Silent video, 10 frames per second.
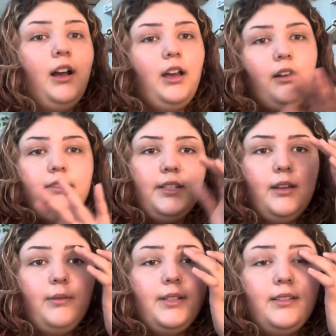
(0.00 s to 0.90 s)
Obviously it
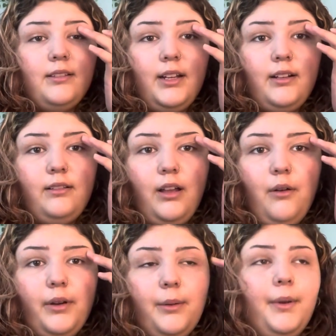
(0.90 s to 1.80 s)
was kind of
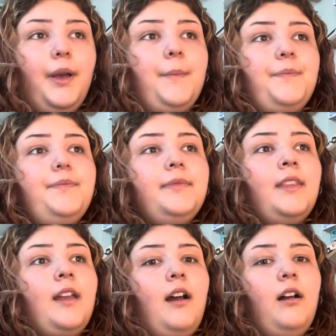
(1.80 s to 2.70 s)
lower, but
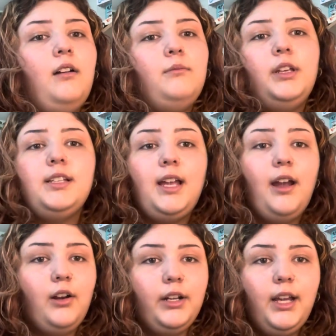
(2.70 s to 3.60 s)
because I
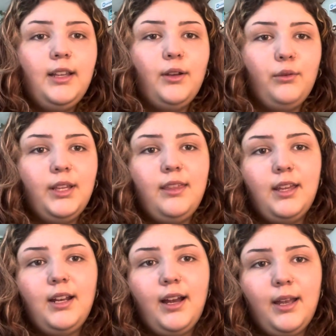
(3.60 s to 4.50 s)
already had like really
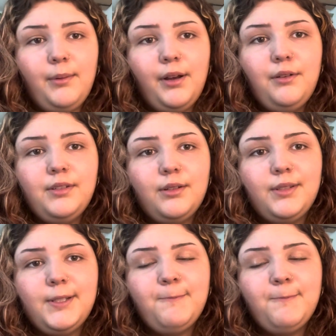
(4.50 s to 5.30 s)
thin eyebrows, I was like,